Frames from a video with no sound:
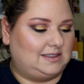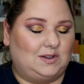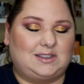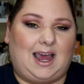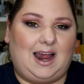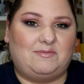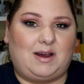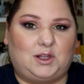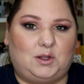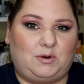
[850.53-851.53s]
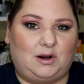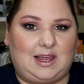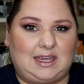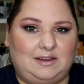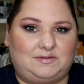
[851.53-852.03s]
so it's kind of my little
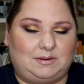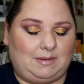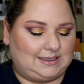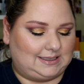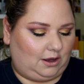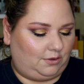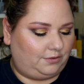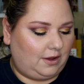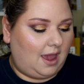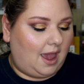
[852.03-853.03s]
birthday gift to myself.